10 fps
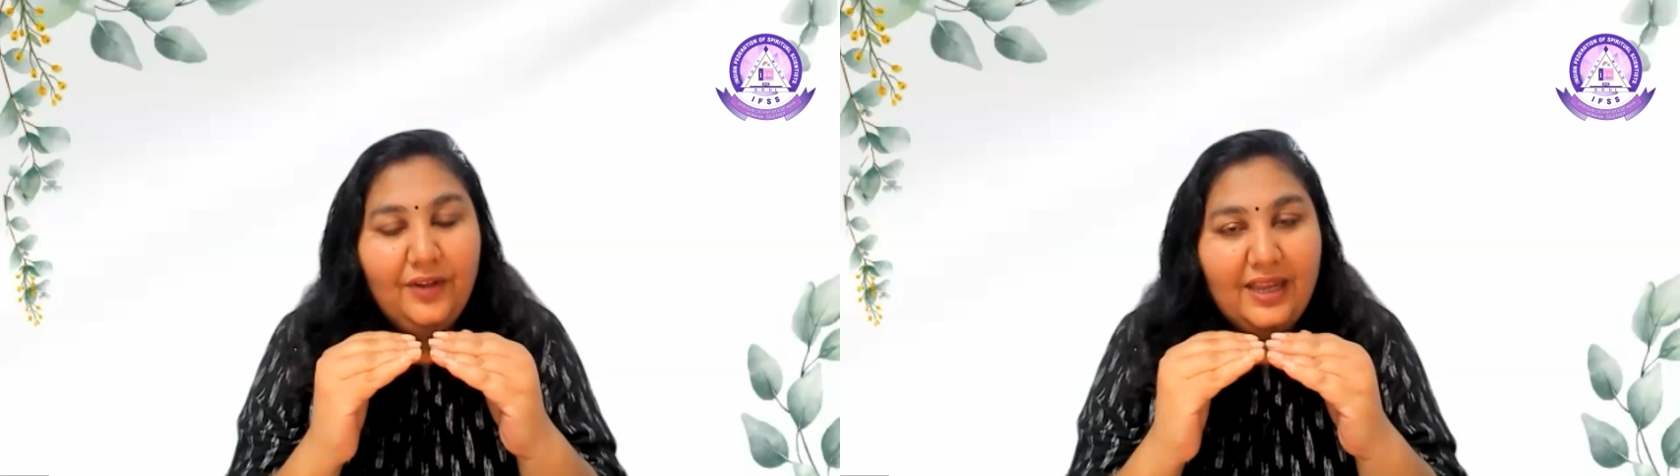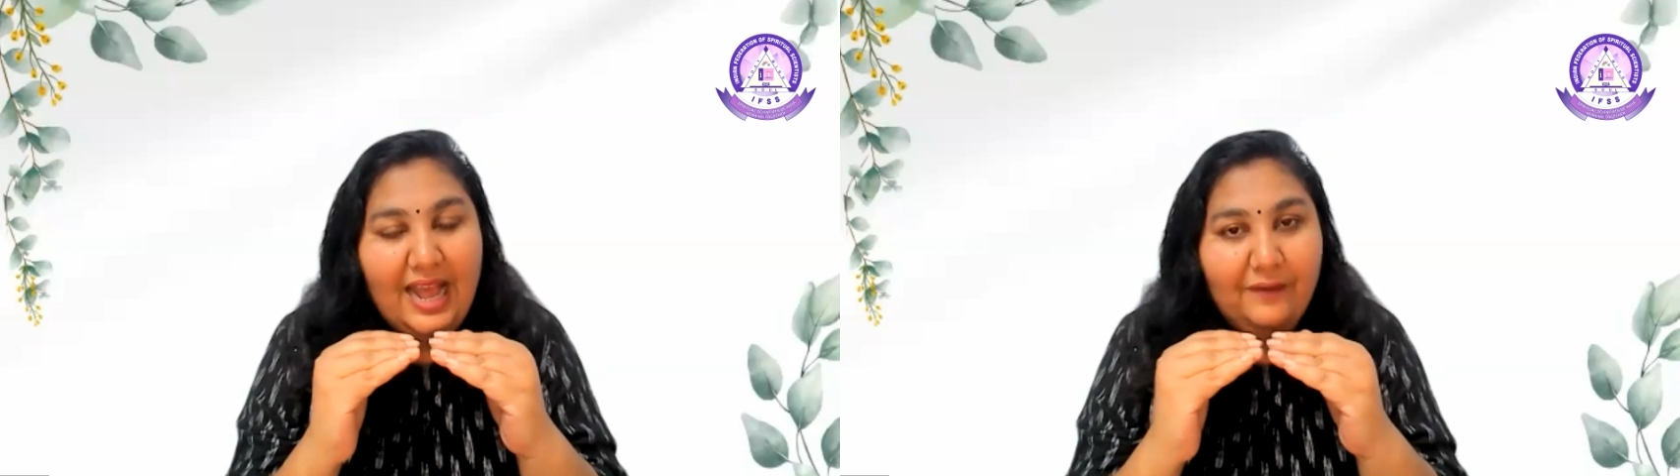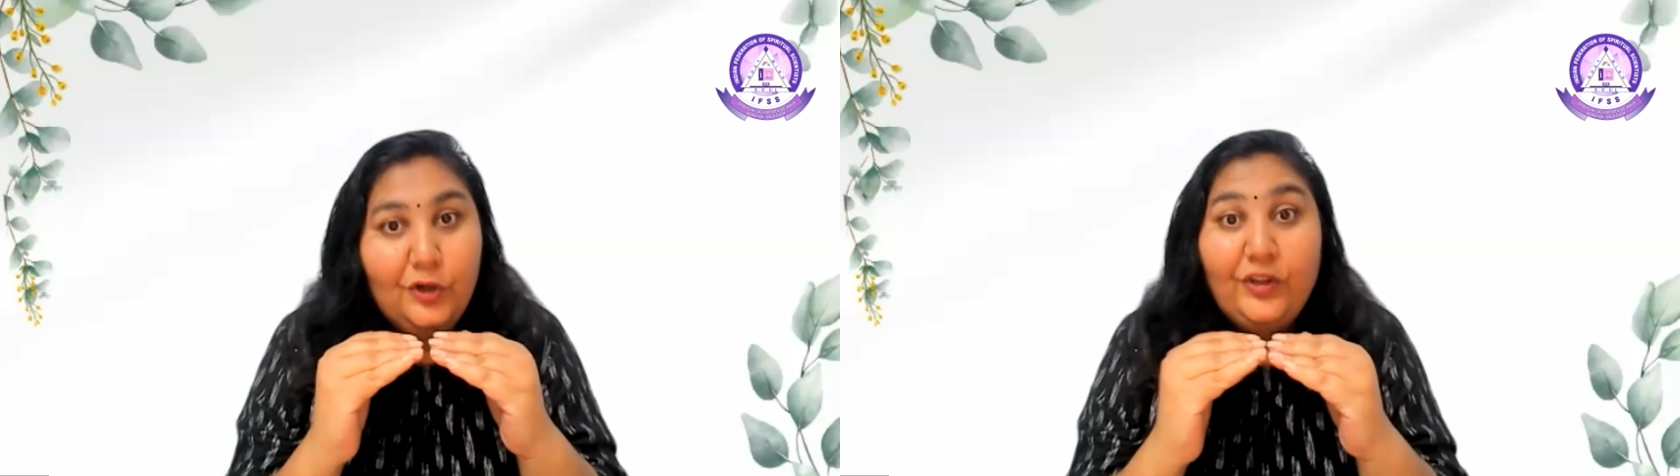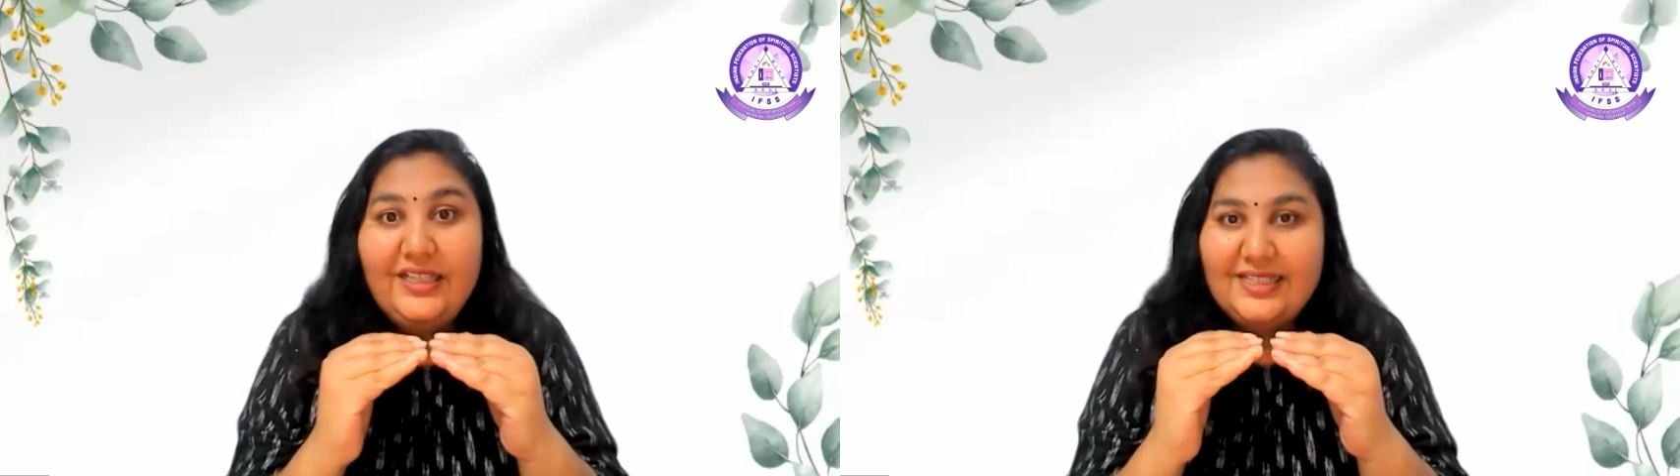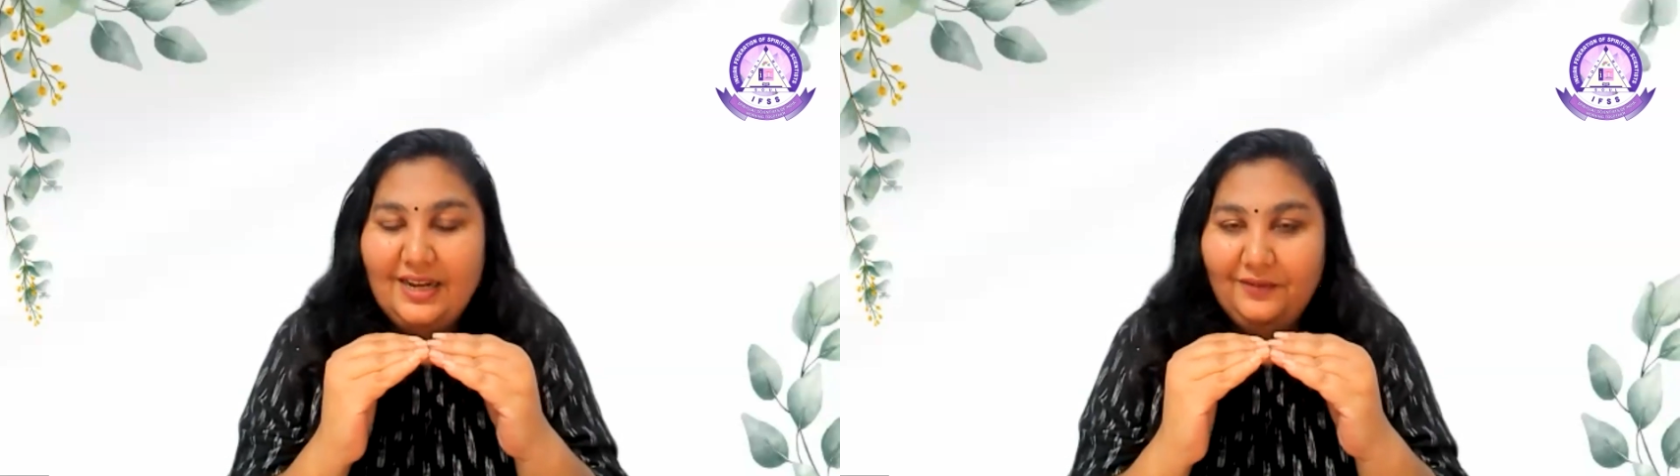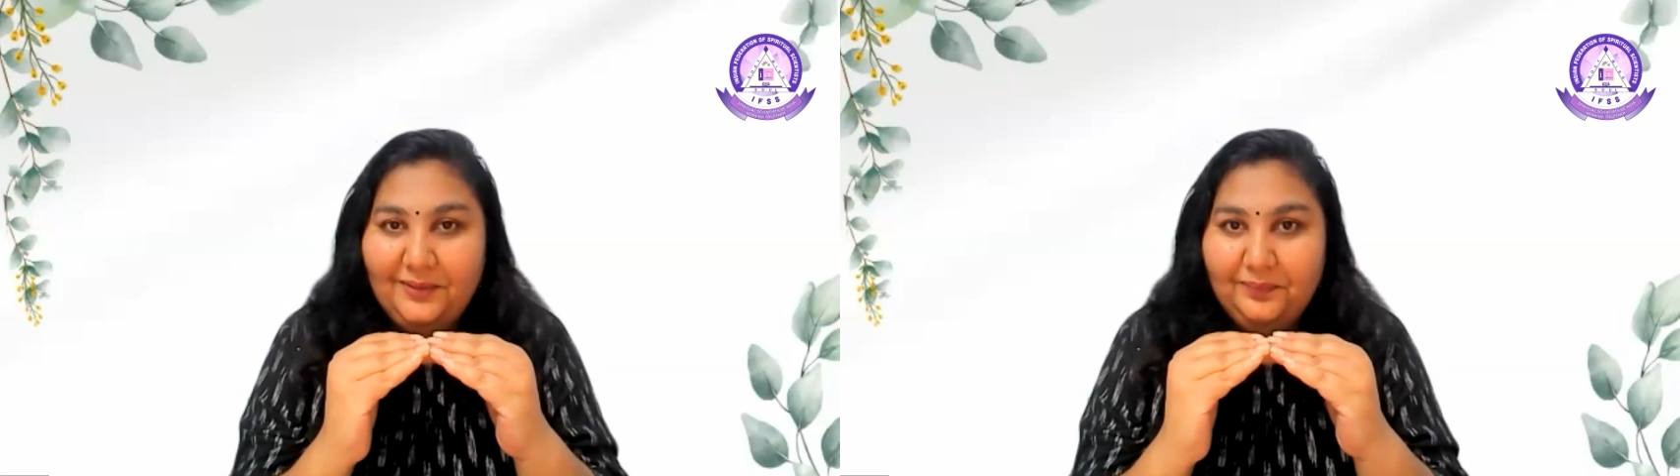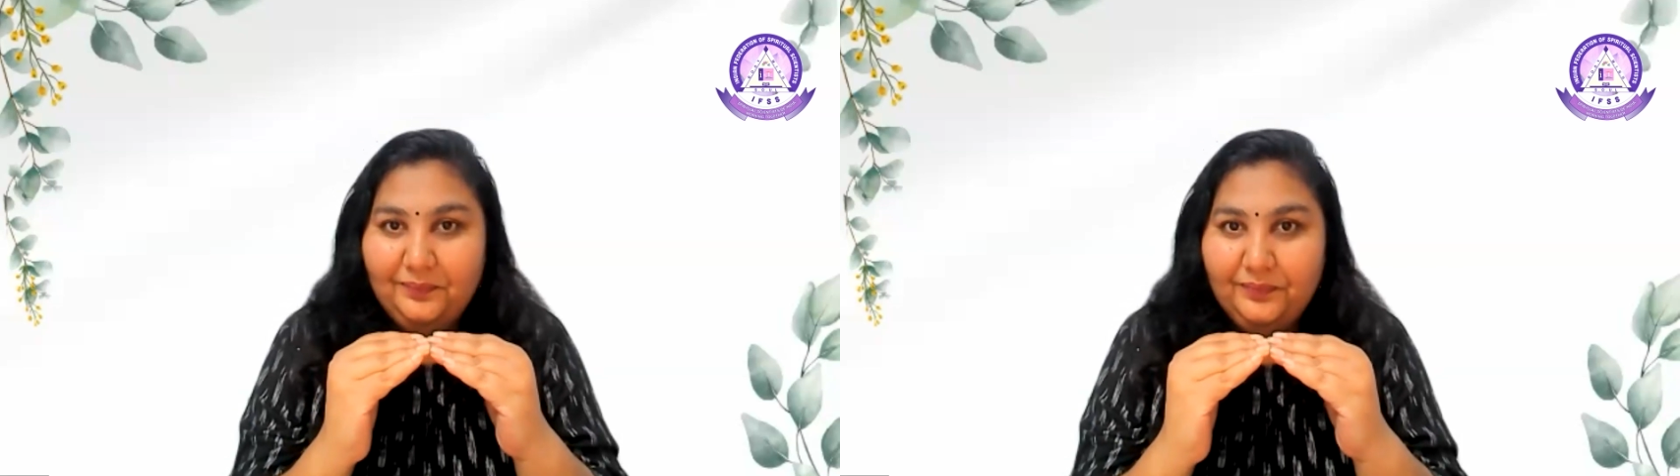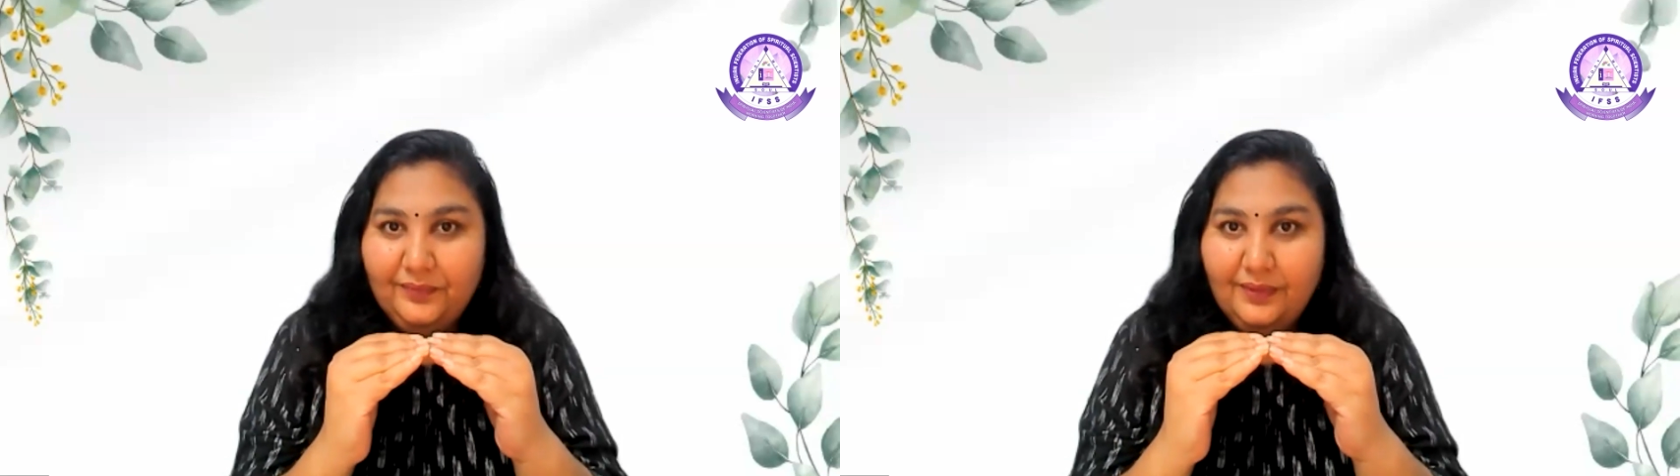we are having on this level.
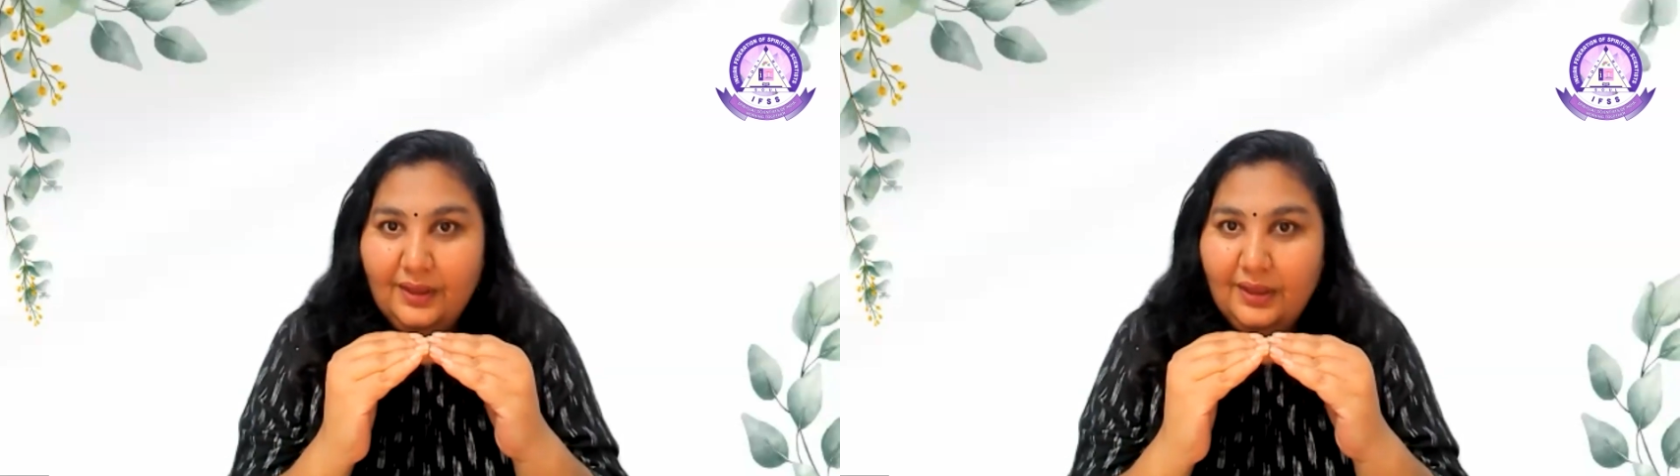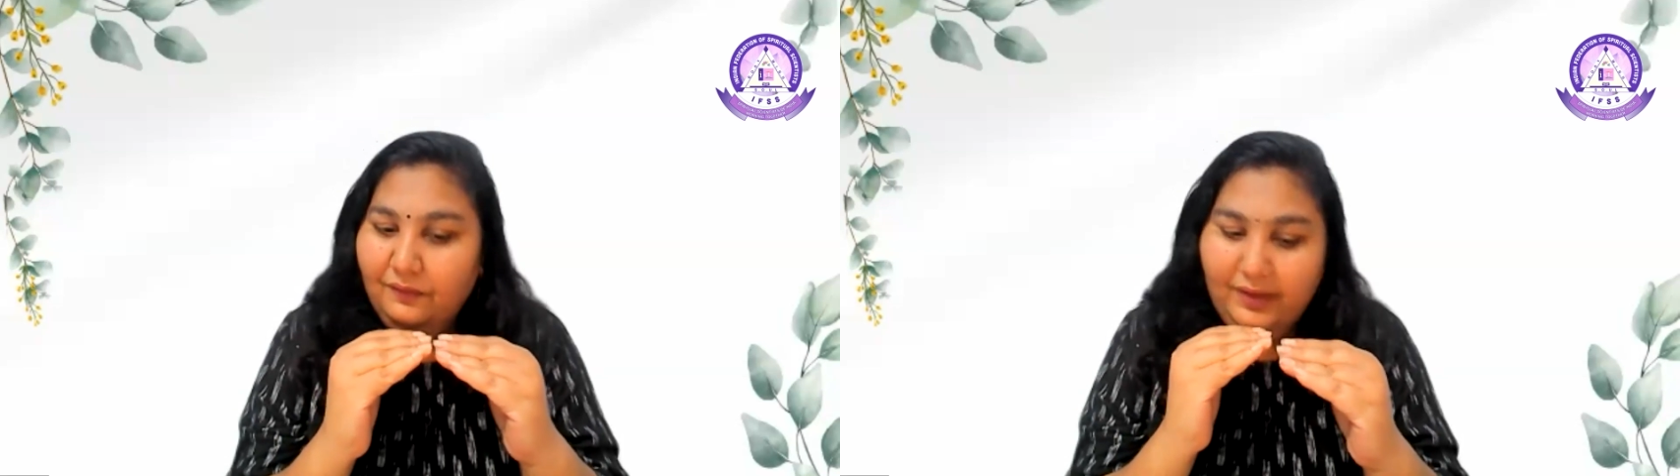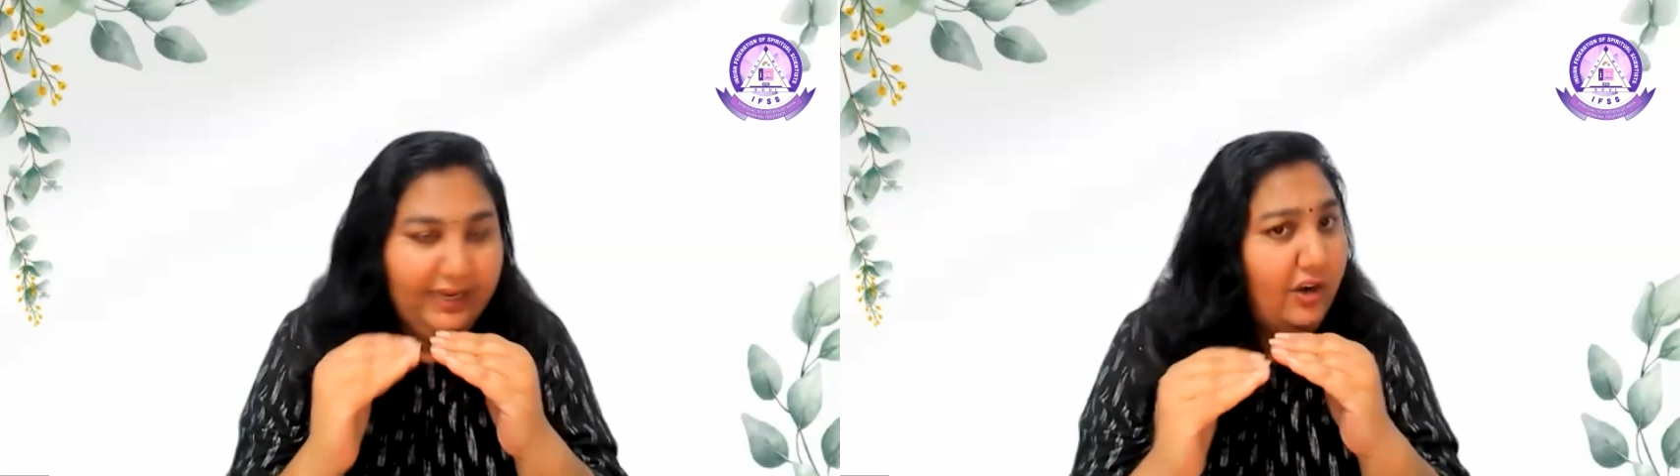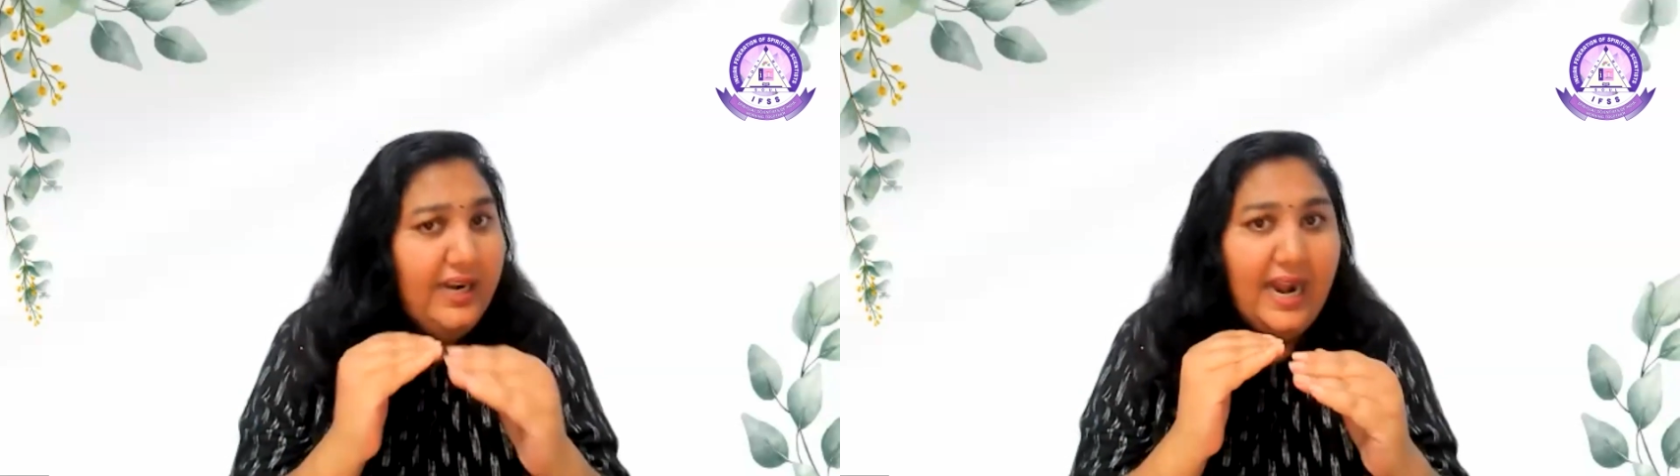We cannot